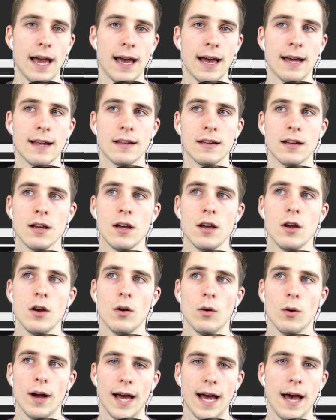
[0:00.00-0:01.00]
and
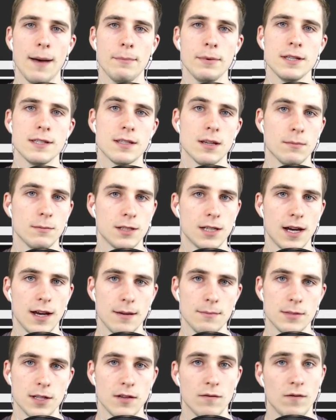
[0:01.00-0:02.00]
what happens
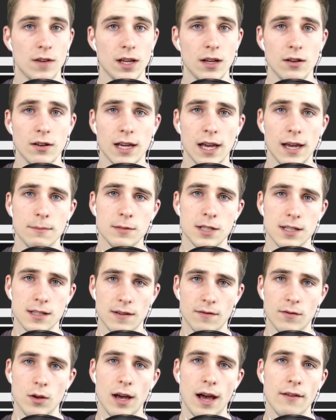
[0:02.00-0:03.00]
sometimes in video games is
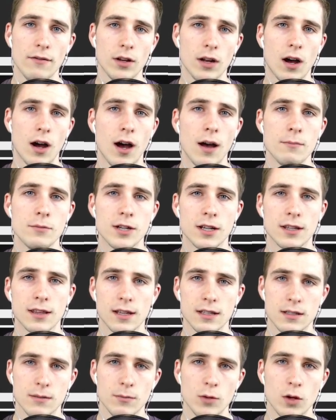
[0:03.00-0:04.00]
if you have an object
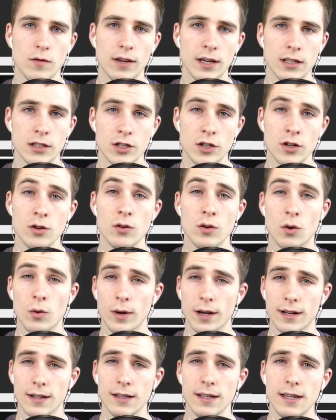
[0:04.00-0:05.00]
that's moving too
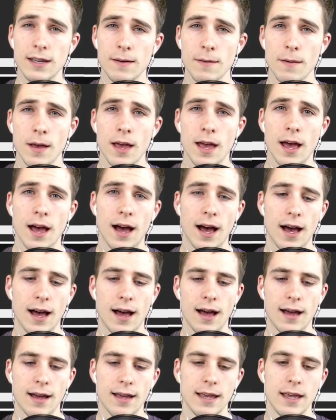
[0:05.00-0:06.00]
quickly
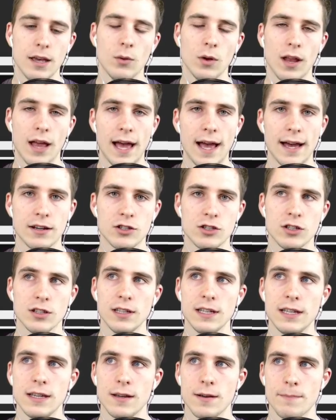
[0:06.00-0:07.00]
uh, it will
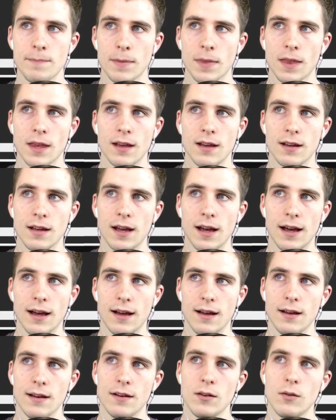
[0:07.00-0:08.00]
actually uh,
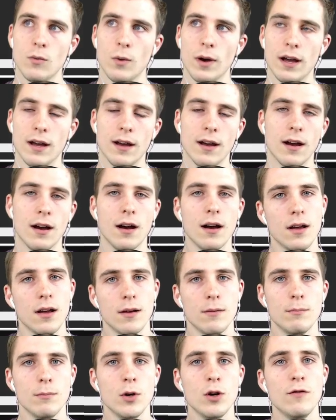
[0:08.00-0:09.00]
what
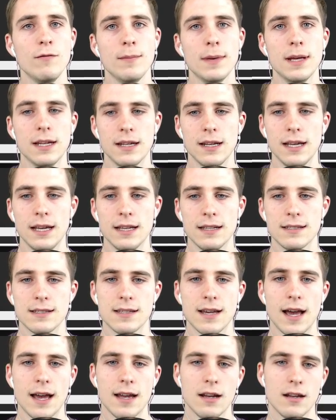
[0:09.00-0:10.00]
movement
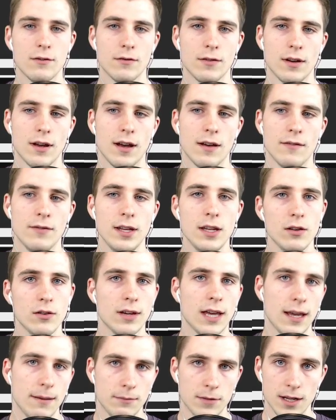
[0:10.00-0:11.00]
inside of a video
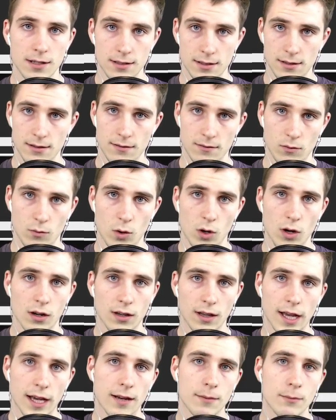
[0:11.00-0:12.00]
game doesn't
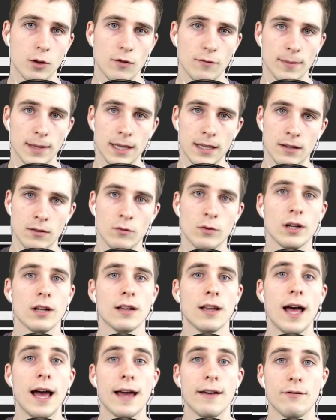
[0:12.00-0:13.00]
work like movement in real
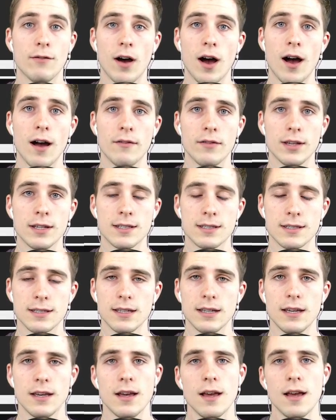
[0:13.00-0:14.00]
life
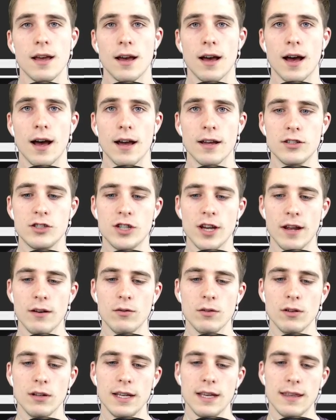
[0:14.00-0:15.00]
obviously uh,
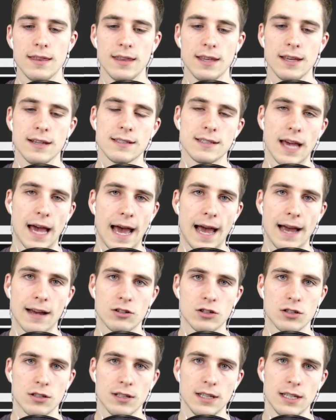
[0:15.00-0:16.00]
generally things
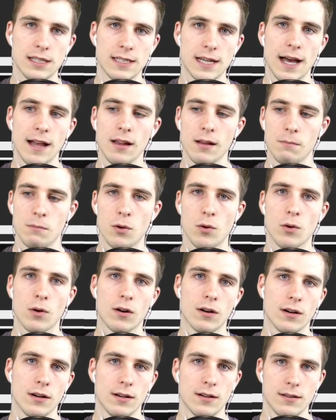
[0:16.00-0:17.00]
actually
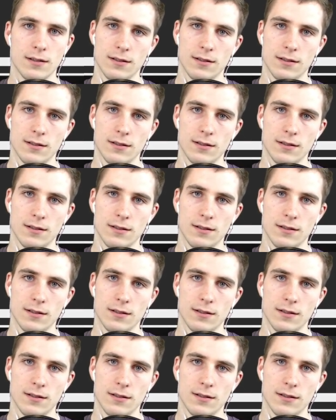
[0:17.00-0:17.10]
teleport